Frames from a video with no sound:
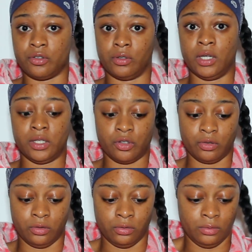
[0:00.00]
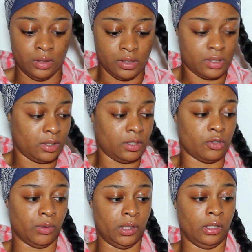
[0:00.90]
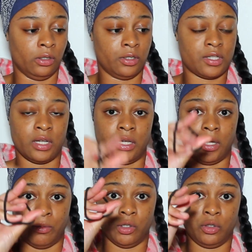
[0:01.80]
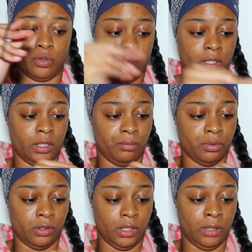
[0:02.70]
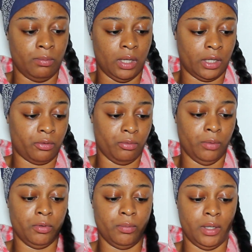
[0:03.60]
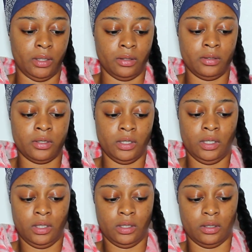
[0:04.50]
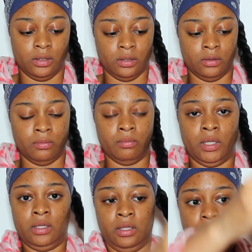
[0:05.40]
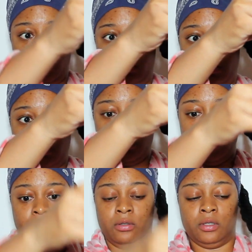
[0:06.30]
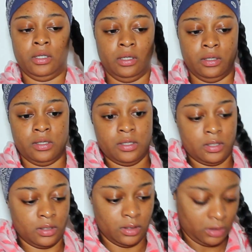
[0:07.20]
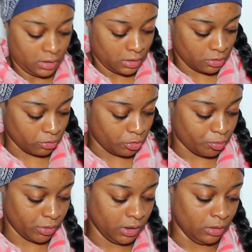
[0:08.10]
so guys, so this is what it looks like. I'm gonna go ahead and put a black rubber band at the end. This is how long it is, so it's pretty